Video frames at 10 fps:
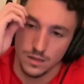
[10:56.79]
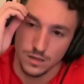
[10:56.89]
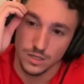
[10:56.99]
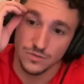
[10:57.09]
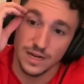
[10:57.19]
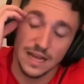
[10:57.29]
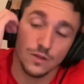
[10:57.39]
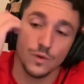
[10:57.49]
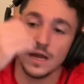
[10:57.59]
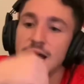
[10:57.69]
Because right now,
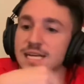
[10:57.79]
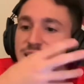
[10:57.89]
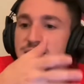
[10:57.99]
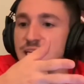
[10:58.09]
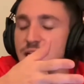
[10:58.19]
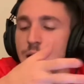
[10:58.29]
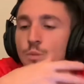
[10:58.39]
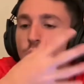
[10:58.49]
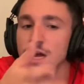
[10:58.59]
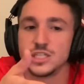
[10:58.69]
the way I see it, I'm
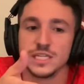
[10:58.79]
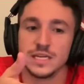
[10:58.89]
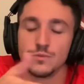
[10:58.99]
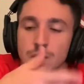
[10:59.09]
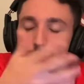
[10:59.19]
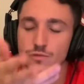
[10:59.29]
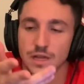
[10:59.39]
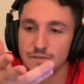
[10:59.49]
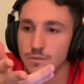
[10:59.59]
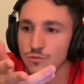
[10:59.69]
watching it
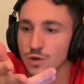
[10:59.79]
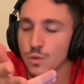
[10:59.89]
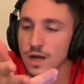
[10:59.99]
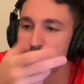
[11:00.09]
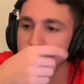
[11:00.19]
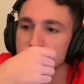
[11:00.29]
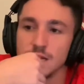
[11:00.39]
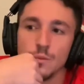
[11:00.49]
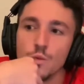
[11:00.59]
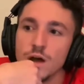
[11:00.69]
if I'm rewatching it,
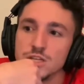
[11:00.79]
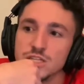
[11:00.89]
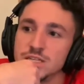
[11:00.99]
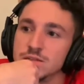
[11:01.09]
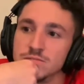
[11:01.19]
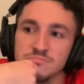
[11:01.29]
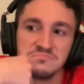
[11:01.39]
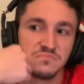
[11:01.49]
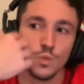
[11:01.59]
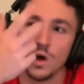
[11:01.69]
I'm watching
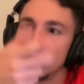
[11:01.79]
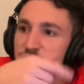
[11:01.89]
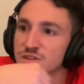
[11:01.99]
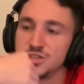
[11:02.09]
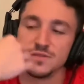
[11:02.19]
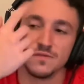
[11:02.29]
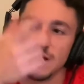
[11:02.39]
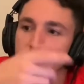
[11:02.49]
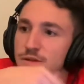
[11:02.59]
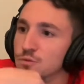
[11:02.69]
WandaVision,
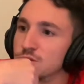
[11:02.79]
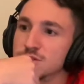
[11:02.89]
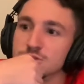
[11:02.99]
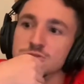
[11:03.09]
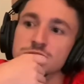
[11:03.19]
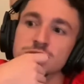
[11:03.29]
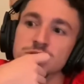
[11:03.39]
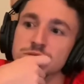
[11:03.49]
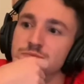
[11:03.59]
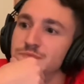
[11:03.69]
Falcon, Winter Soldier,
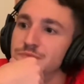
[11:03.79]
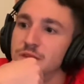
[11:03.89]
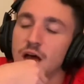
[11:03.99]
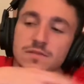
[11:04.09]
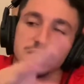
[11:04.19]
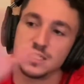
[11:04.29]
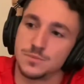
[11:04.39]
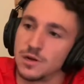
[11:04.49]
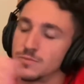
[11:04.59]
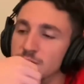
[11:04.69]
obviously
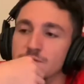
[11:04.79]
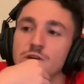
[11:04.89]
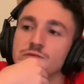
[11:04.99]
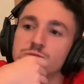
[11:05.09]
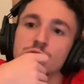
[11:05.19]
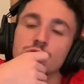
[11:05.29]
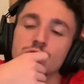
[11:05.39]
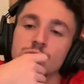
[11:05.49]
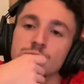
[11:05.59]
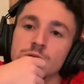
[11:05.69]
Spider-Man: Far From
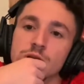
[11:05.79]
Home.